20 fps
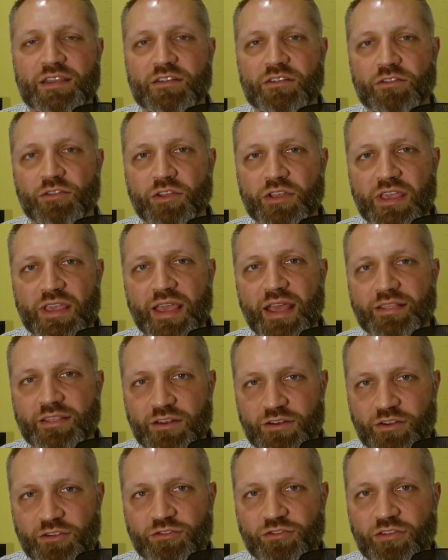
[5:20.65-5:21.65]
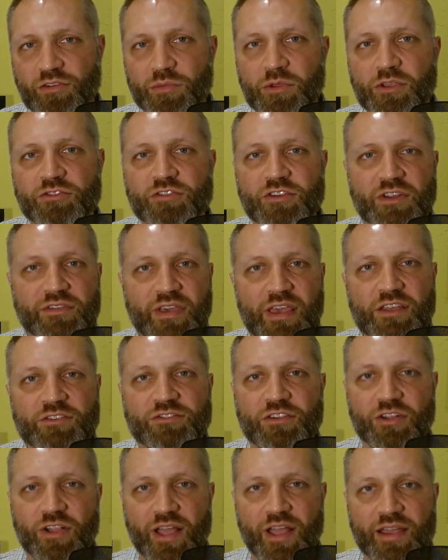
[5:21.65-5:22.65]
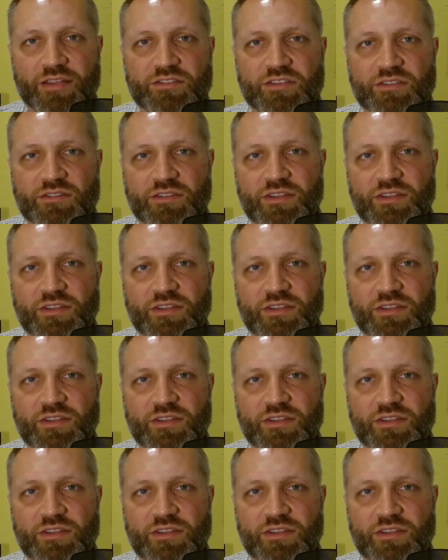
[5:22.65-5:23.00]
looking at the distribution of age classes